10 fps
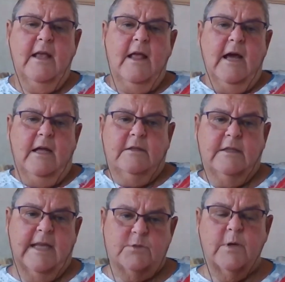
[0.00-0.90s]
And that's
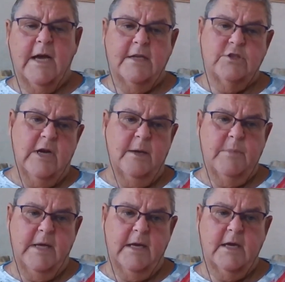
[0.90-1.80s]
what I try and
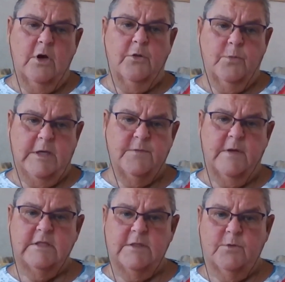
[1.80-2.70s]
make our Northwest
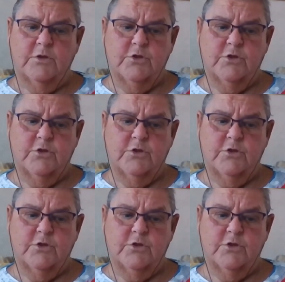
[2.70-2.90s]
Festival,